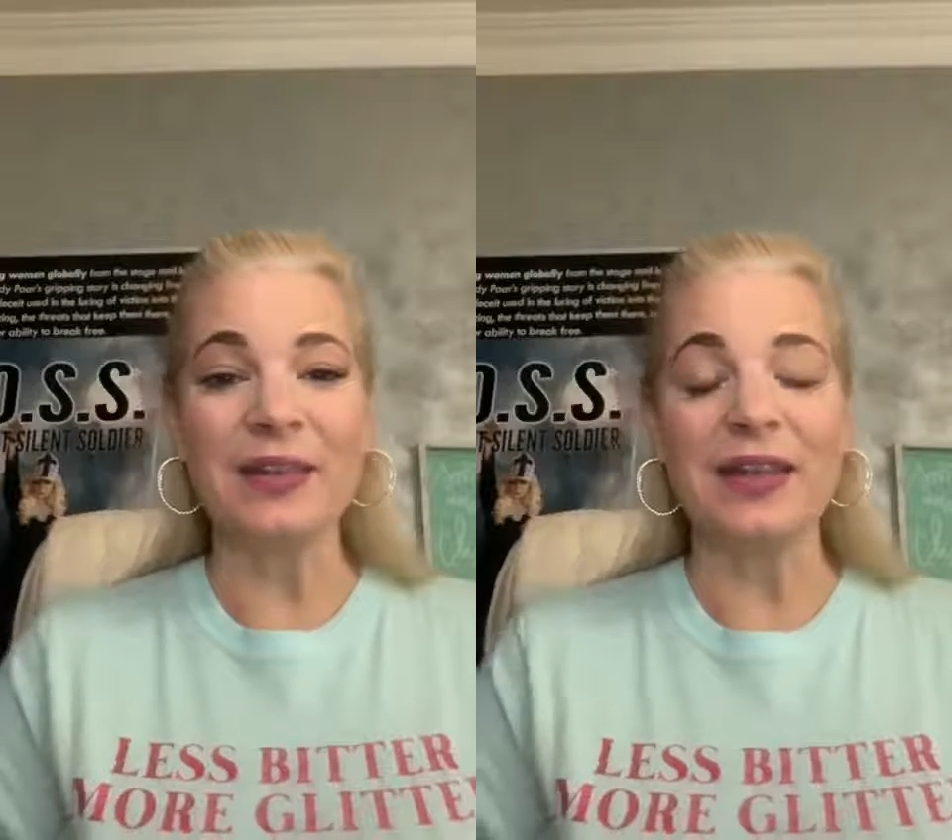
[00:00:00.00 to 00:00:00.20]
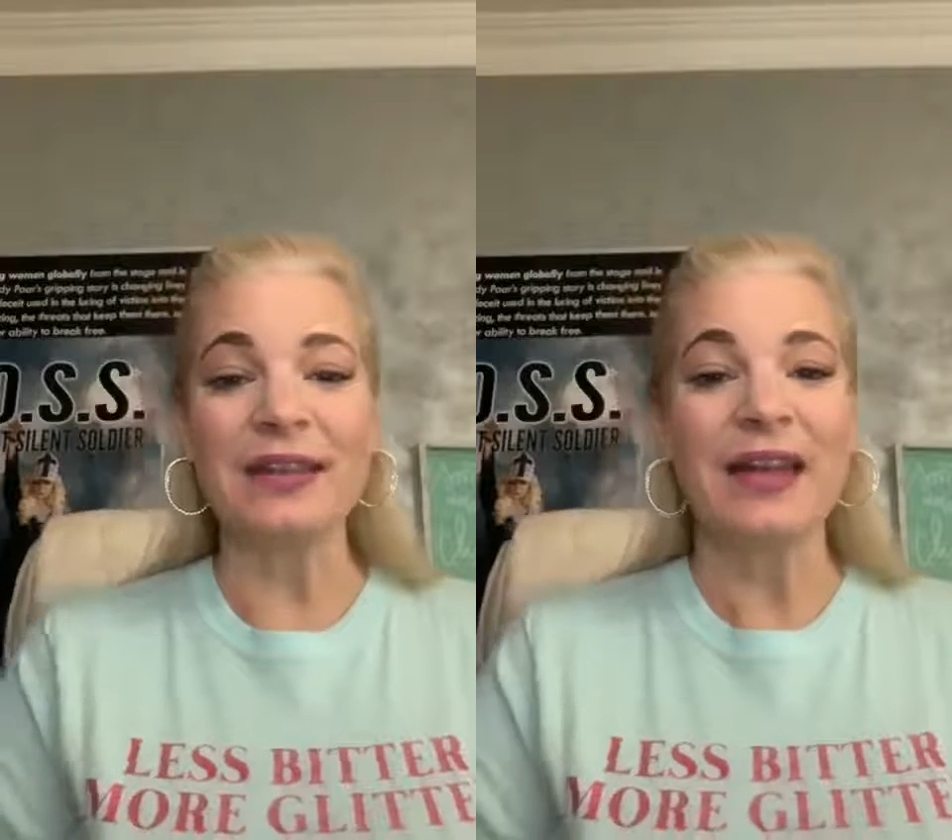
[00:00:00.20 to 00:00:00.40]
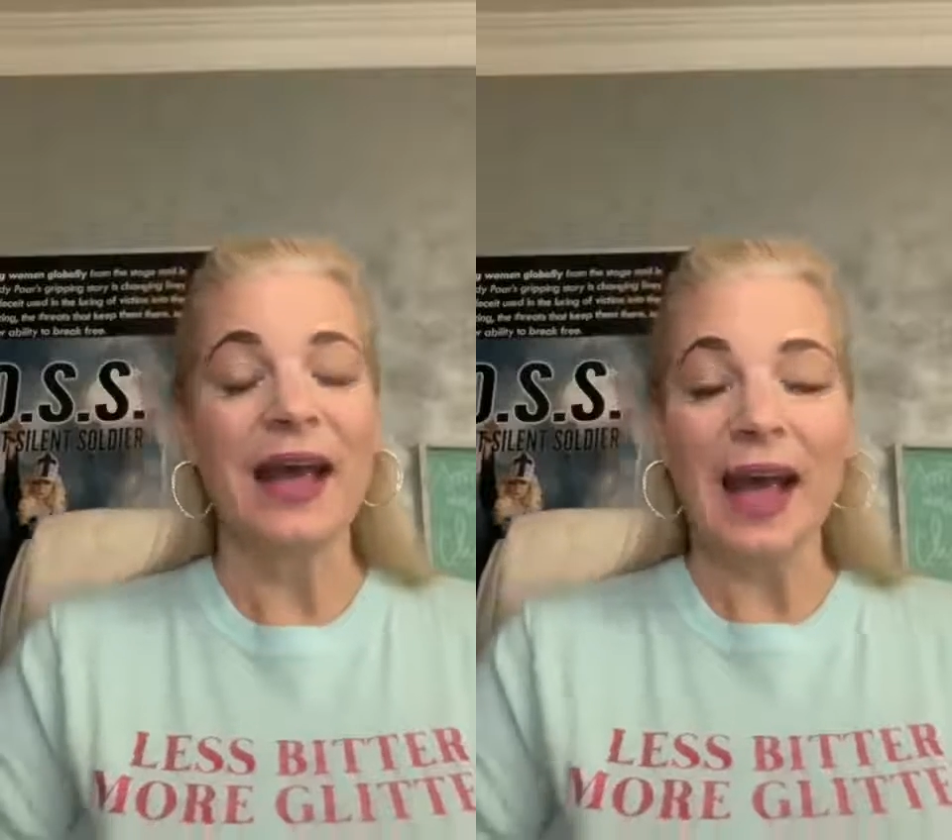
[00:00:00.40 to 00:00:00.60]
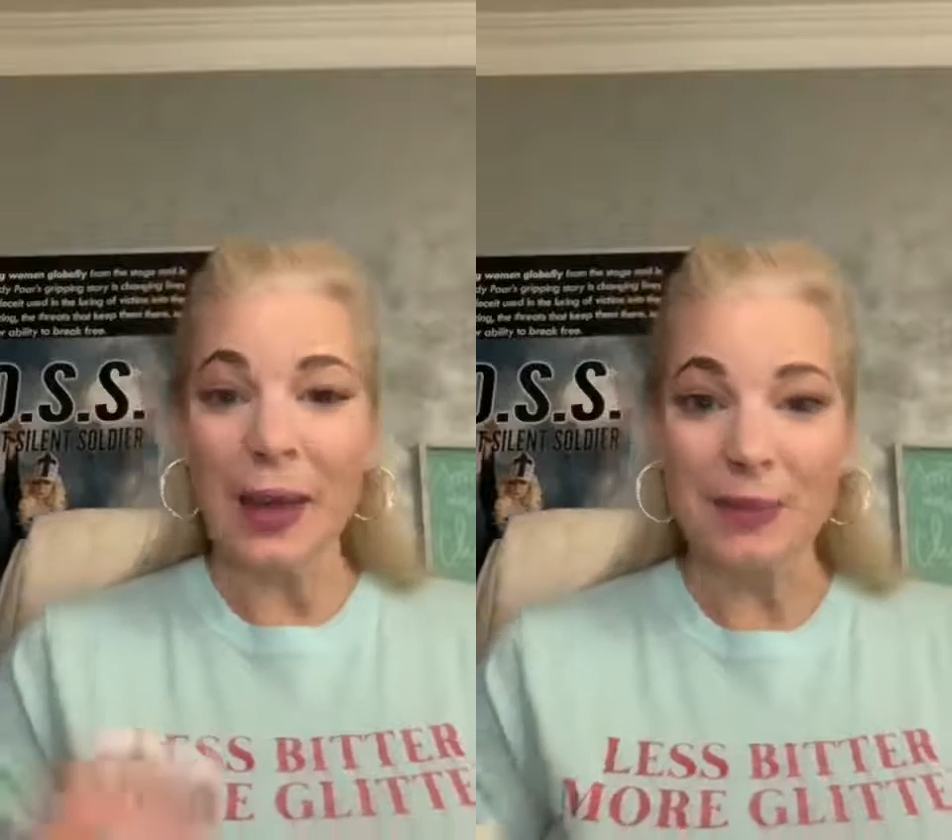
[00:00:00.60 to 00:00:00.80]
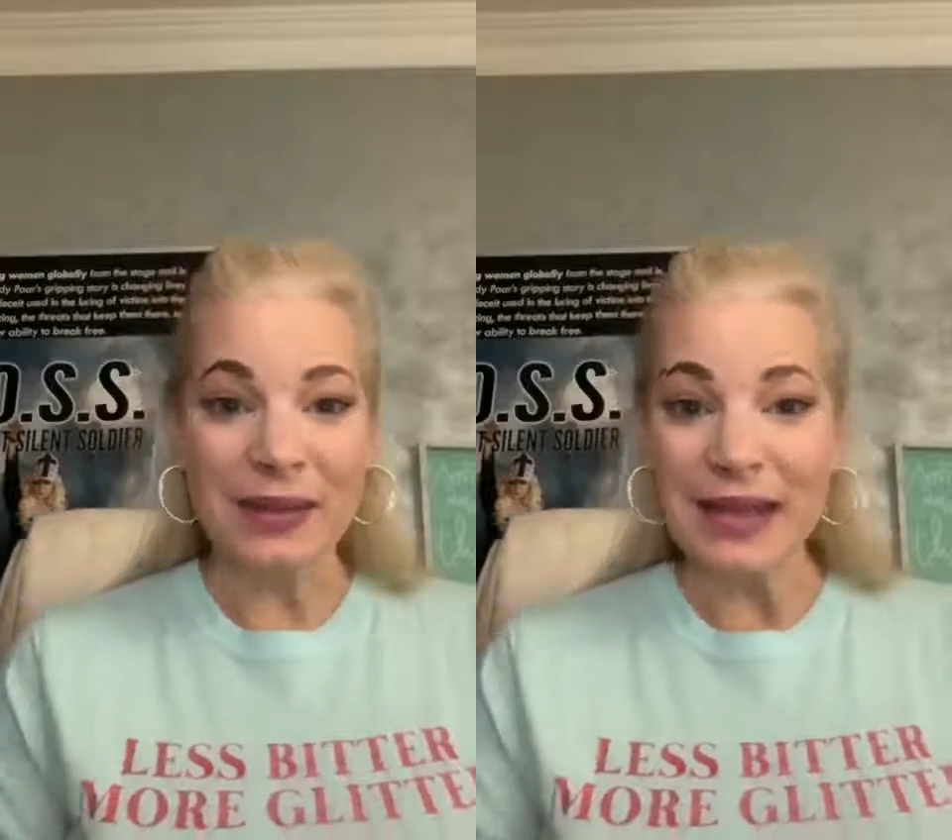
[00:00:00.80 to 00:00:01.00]
then
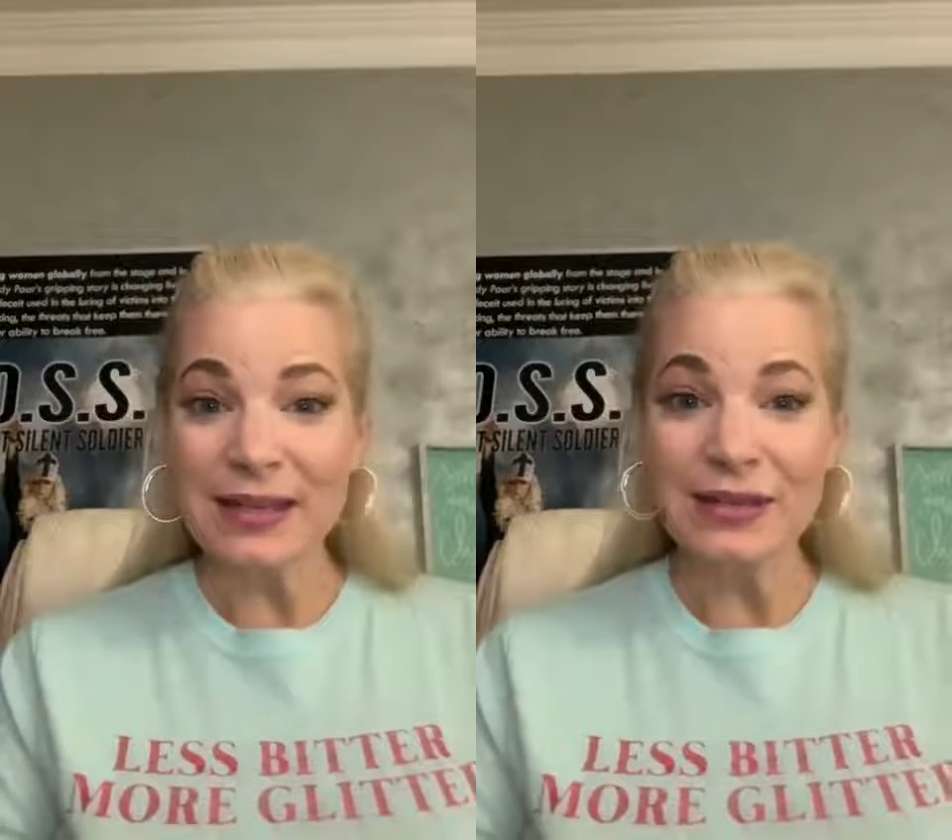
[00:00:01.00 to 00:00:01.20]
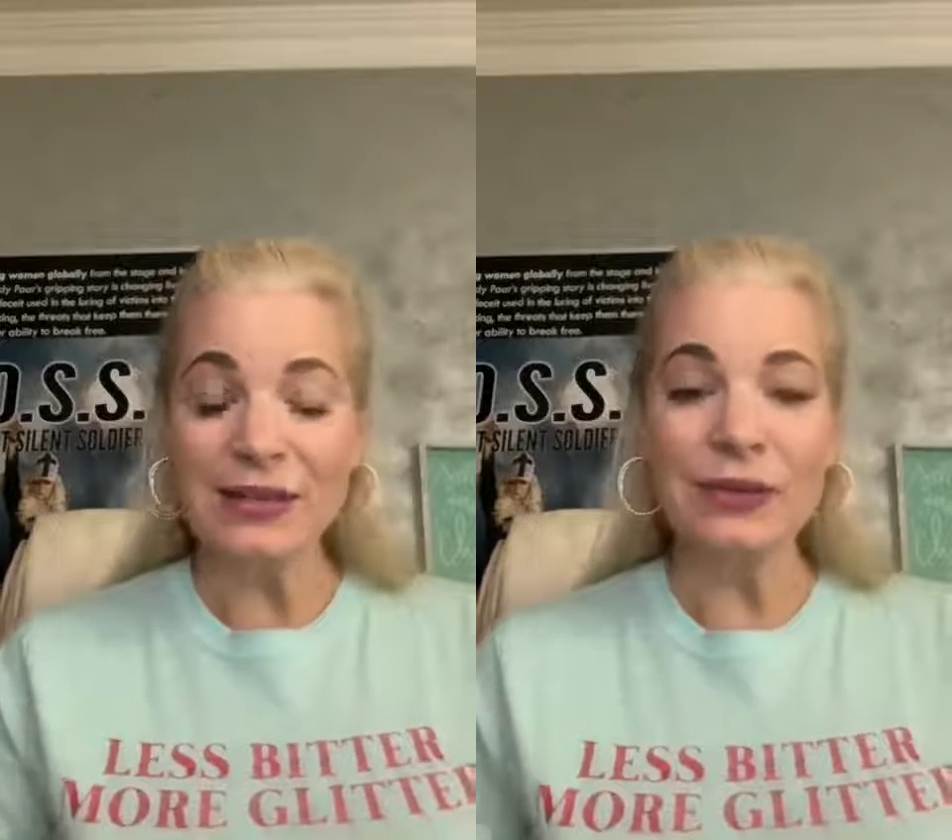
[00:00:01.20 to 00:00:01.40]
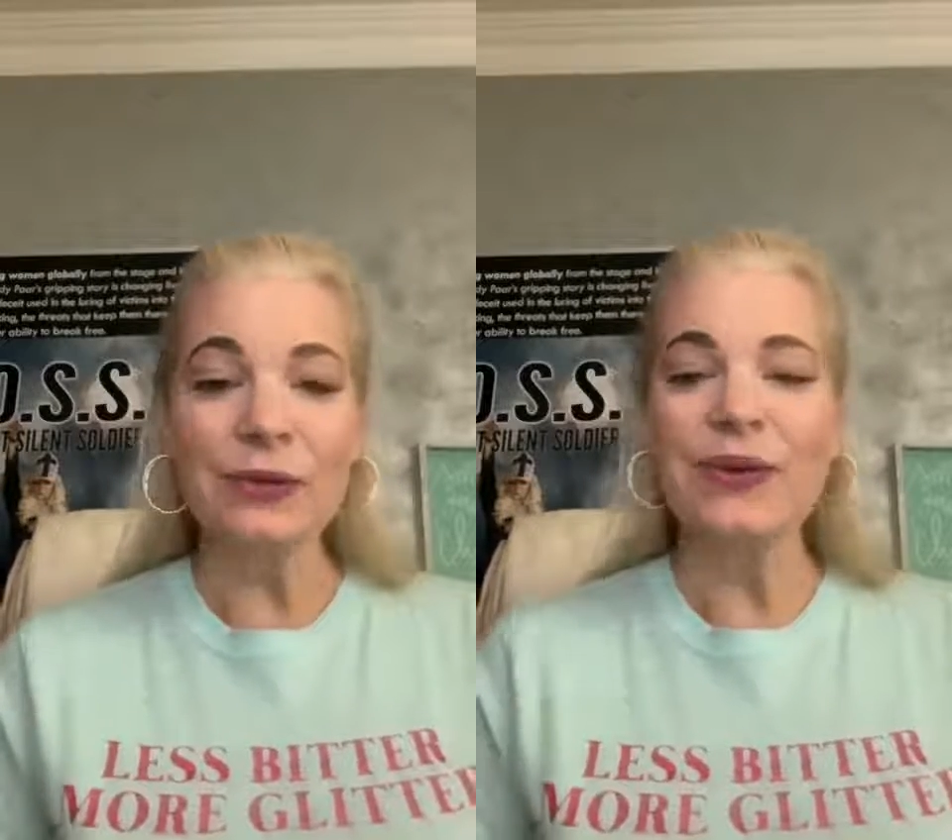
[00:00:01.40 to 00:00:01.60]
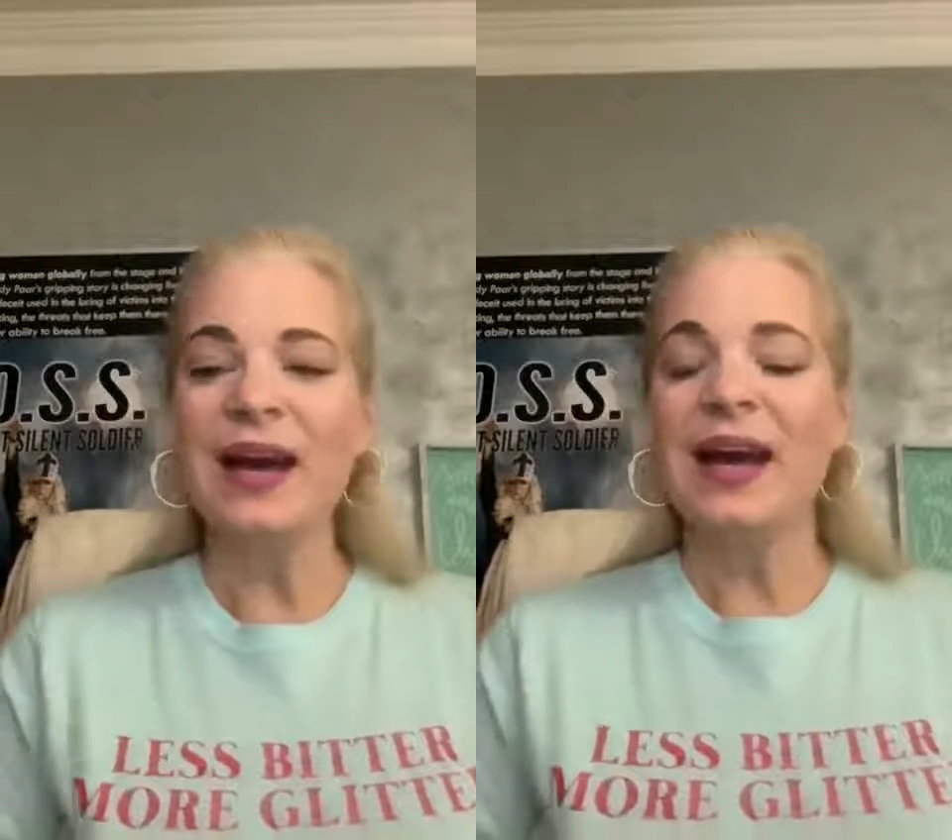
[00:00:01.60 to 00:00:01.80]
happy day to you.